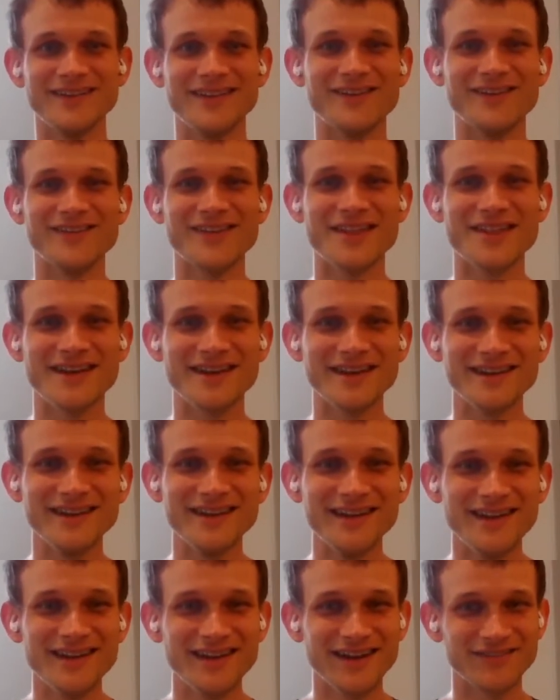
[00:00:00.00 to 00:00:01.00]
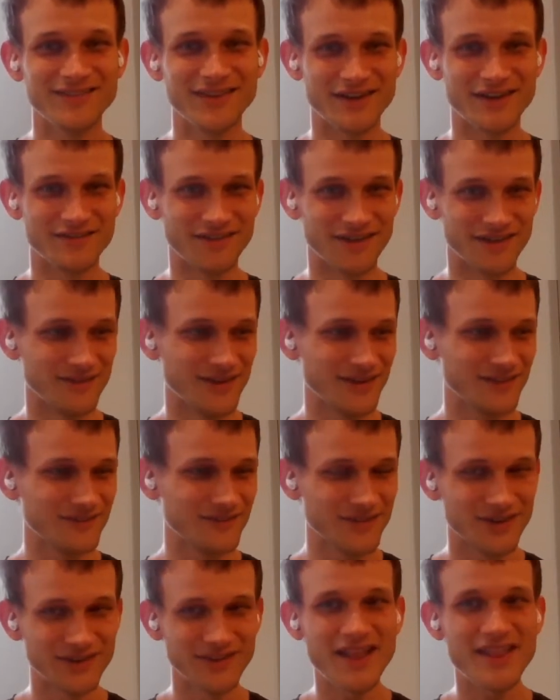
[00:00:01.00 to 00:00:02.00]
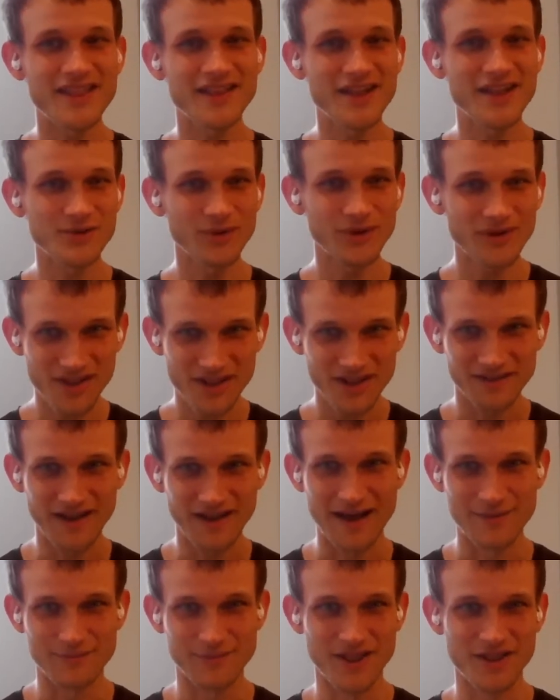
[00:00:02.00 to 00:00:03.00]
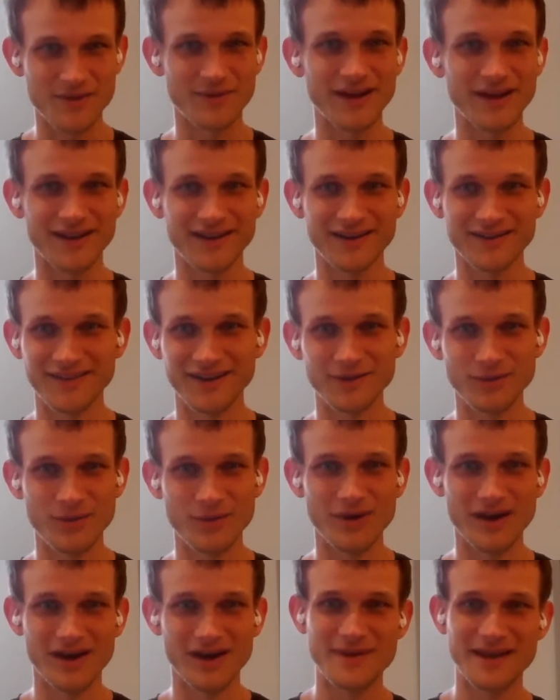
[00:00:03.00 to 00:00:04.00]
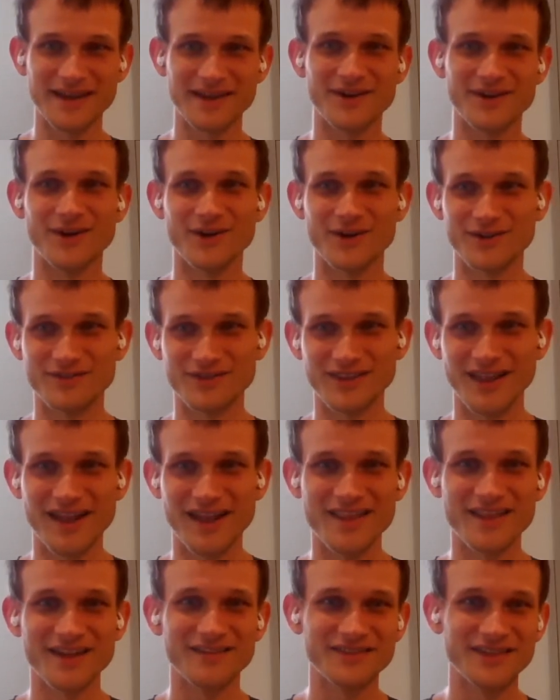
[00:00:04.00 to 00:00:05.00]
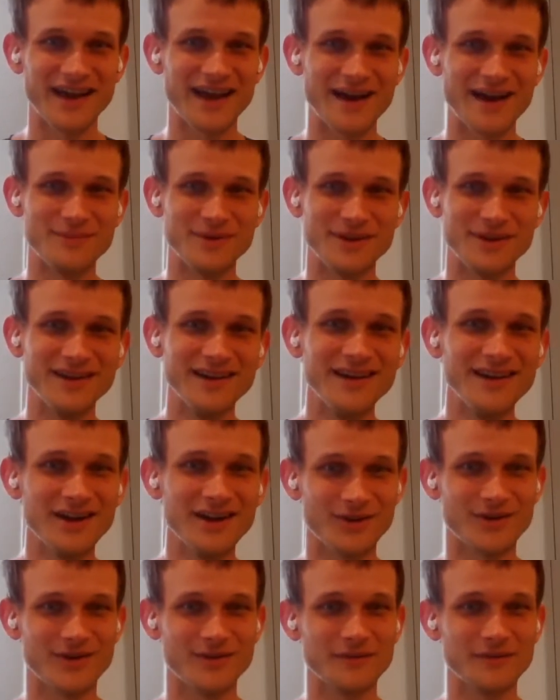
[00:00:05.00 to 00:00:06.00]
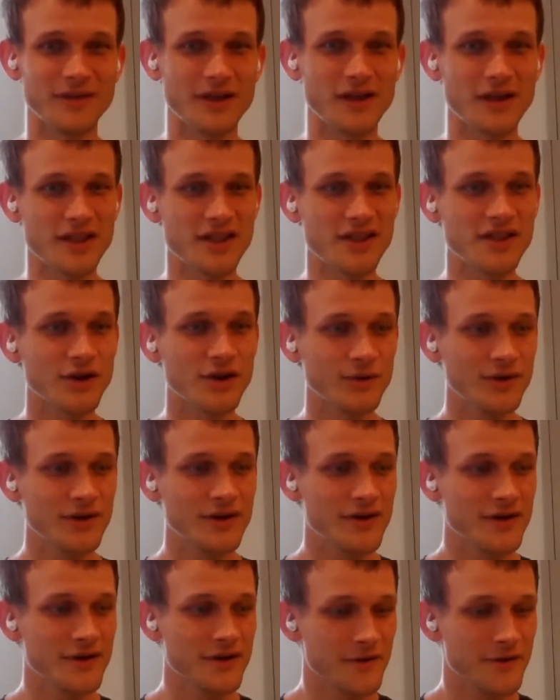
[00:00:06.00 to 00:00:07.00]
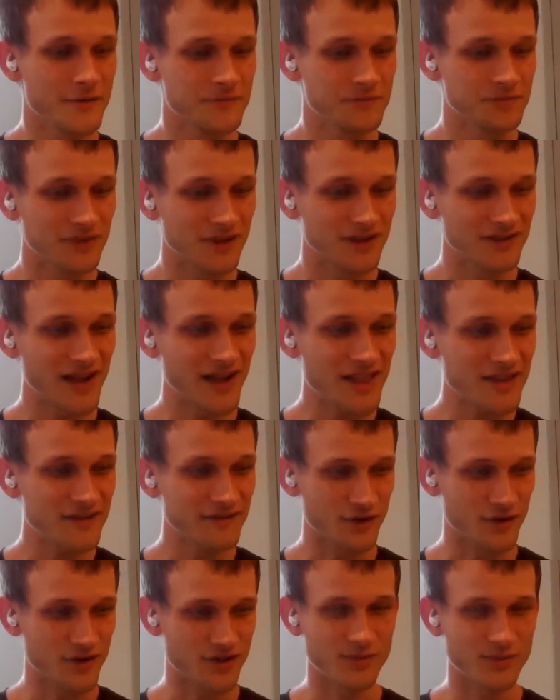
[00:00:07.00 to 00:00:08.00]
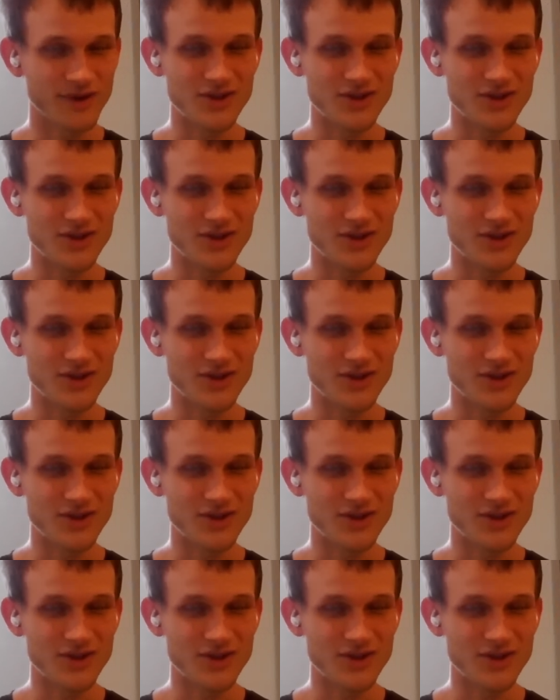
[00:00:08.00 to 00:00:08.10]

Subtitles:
was I thought of like that sort of stuff happens, right? And like we want to make it harder for that stuff to happen. Or so that's the first